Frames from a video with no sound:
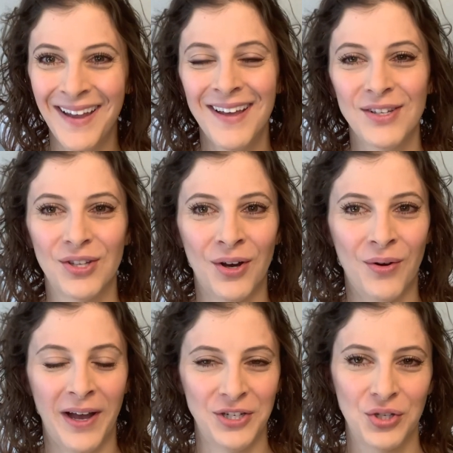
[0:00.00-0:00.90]
So
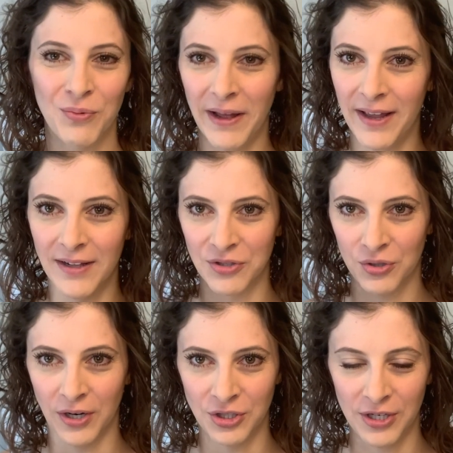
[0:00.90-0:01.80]
I just wet it and
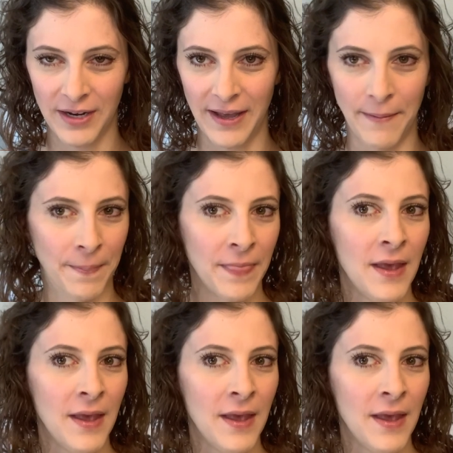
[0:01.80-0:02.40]
scrunched it again.